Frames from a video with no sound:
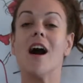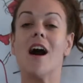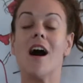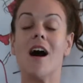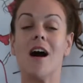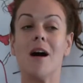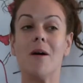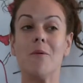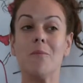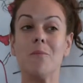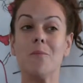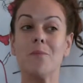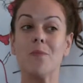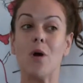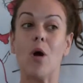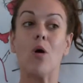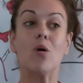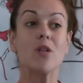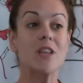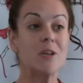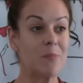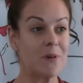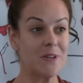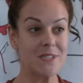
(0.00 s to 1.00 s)
Um,
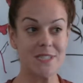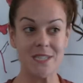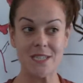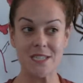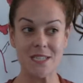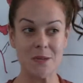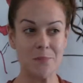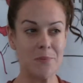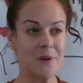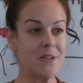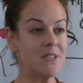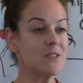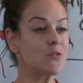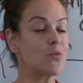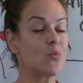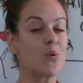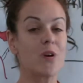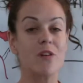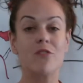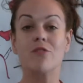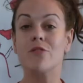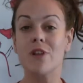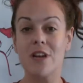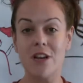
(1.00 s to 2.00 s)
all the participants
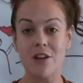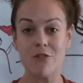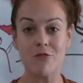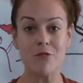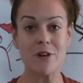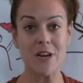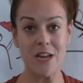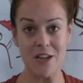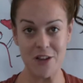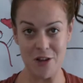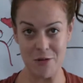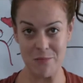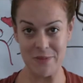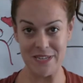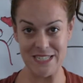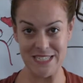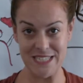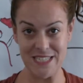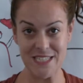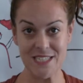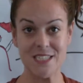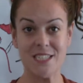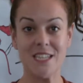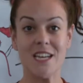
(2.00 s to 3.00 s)
were really, really
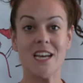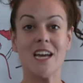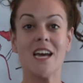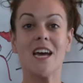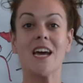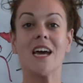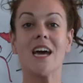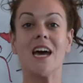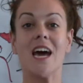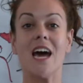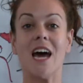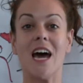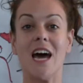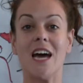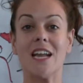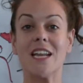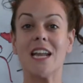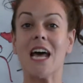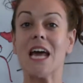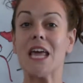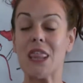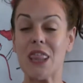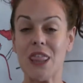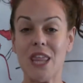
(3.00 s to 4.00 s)
committed and
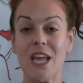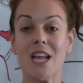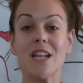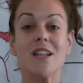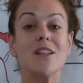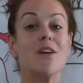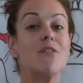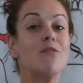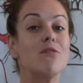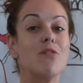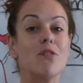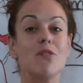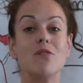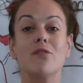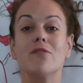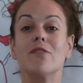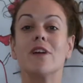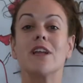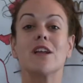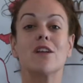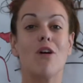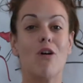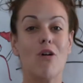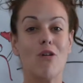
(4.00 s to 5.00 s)
I think they
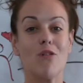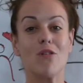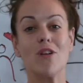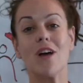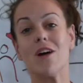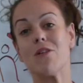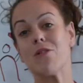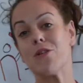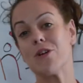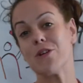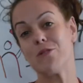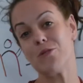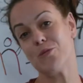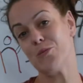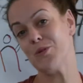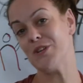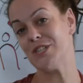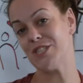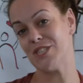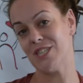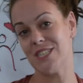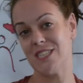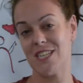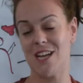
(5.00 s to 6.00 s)
fulfilled all our
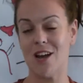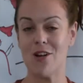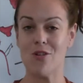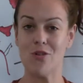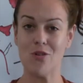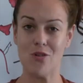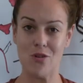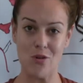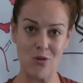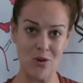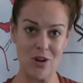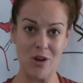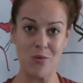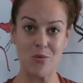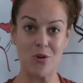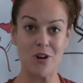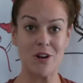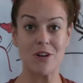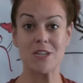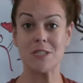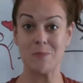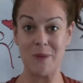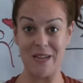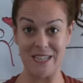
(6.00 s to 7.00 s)
wishes, our, all our
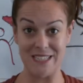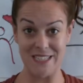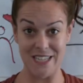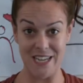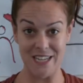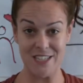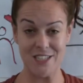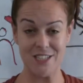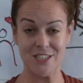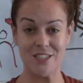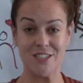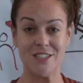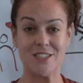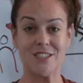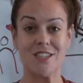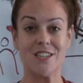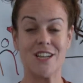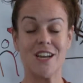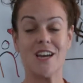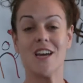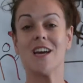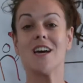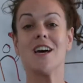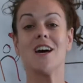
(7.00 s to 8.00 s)
expectations.
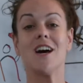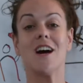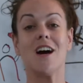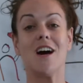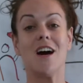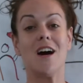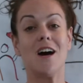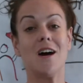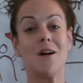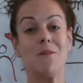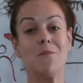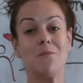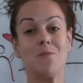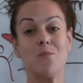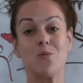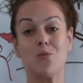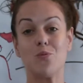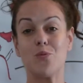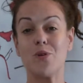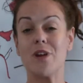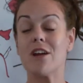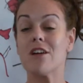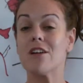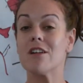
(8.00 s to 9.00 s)

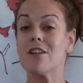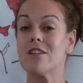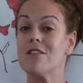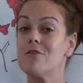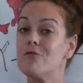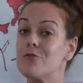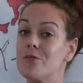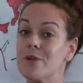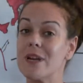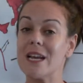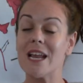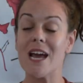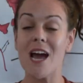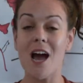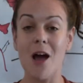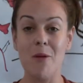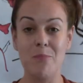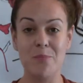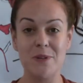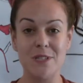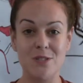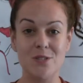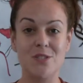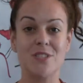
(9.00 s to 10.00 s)
Um, we are really
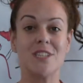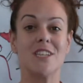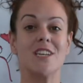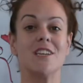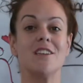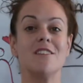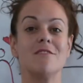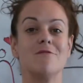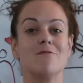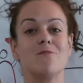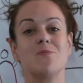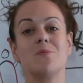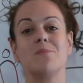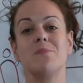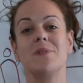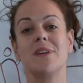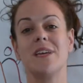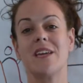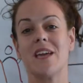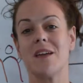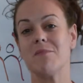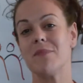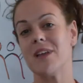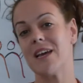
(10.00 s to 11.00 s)
happy to see we
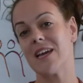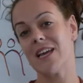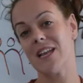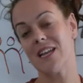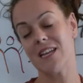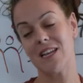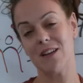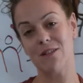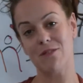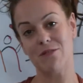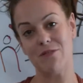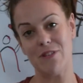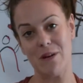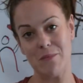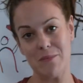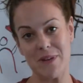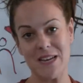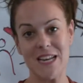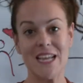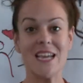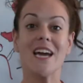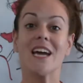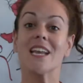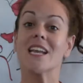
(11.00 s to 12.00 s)
became like a little
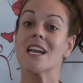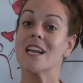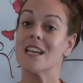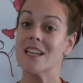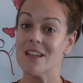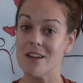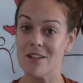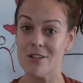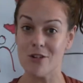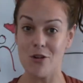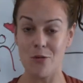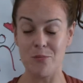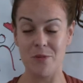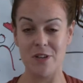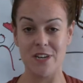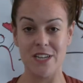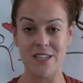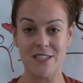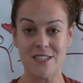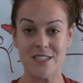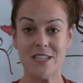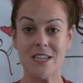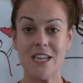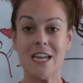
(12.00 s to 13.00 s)
family and a little
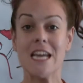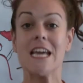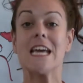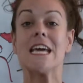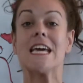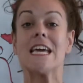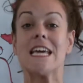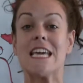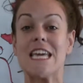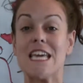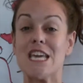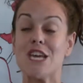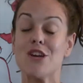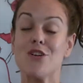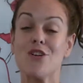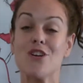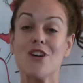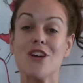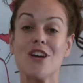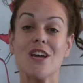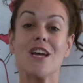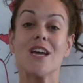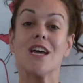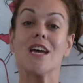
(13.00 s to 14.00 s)
community
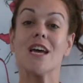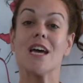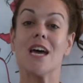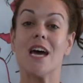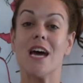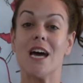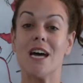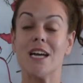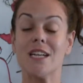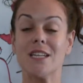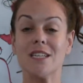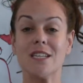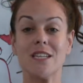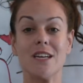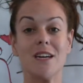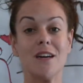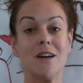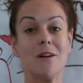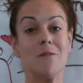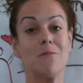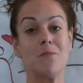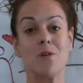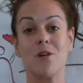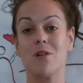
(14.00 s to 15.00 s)
here and
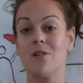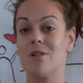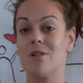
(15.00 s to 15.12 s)
um,